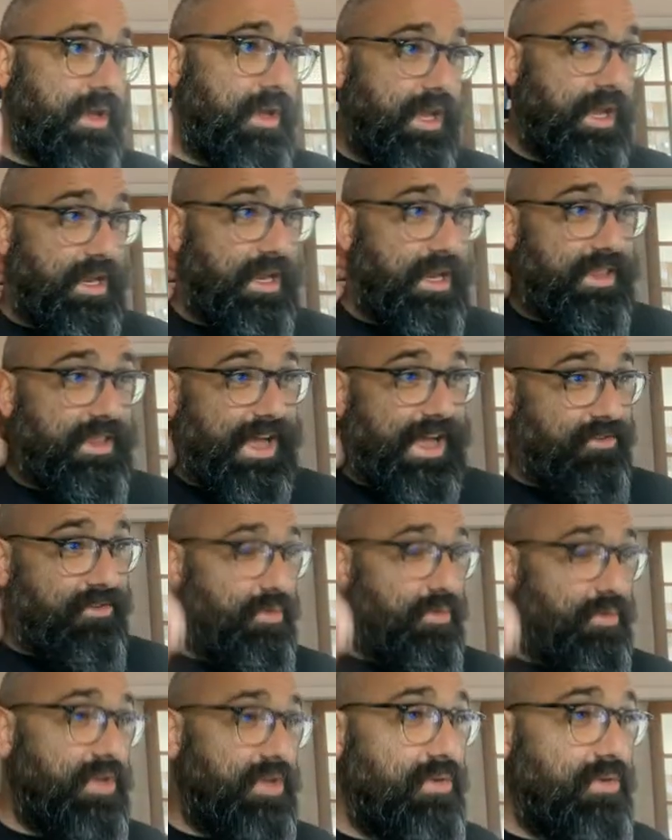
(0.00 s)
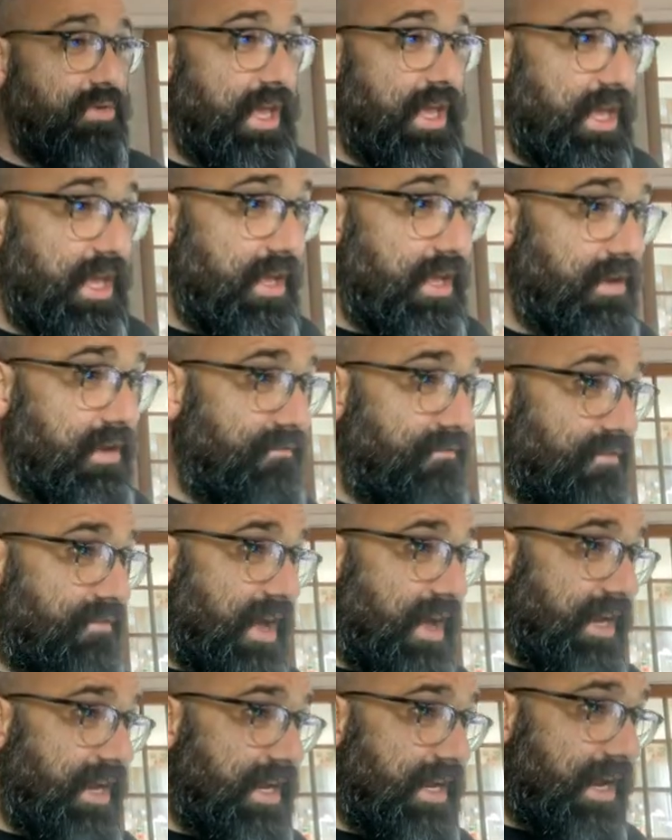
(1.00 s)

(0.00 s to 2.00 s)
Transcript: And that's where you can find